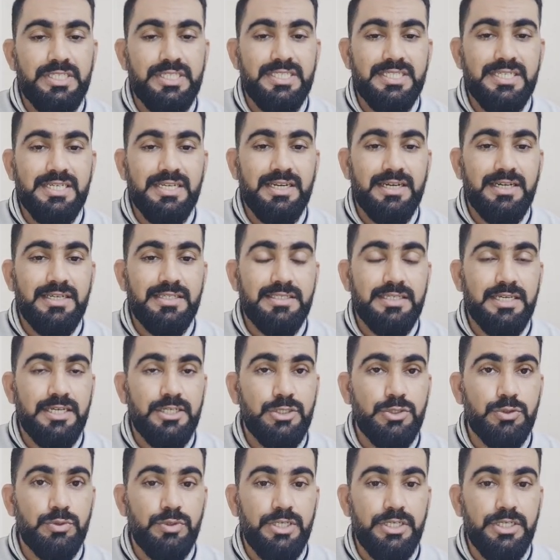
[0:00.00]
This clause
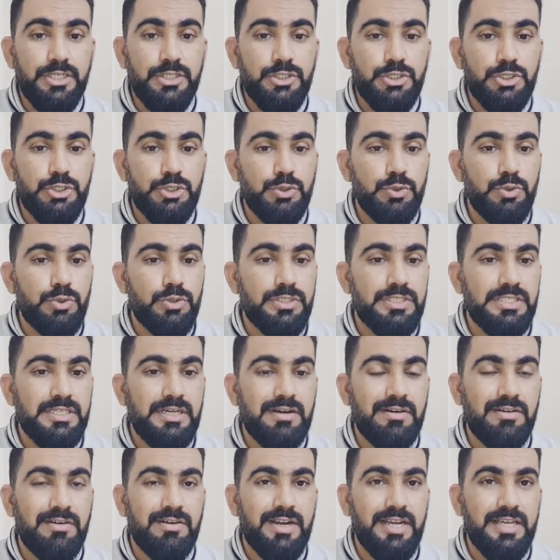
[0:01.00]
actually ensures
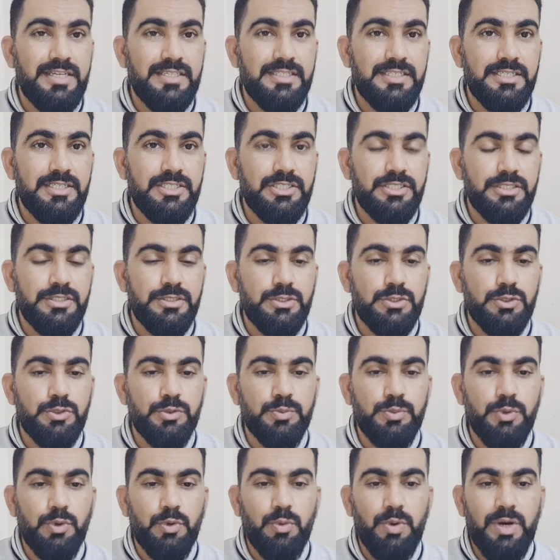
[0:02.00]
the organizations
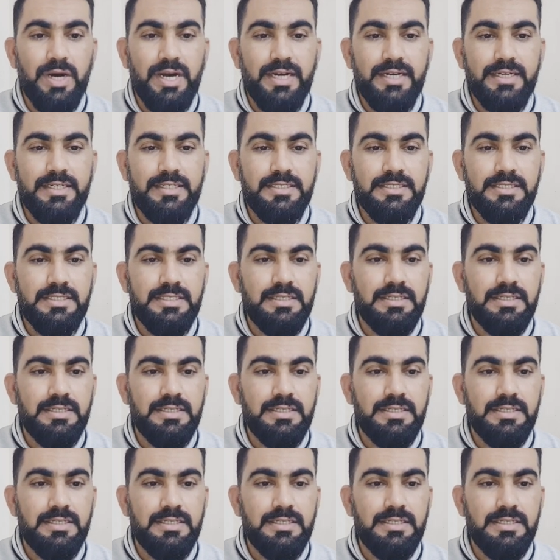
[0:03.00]
to provide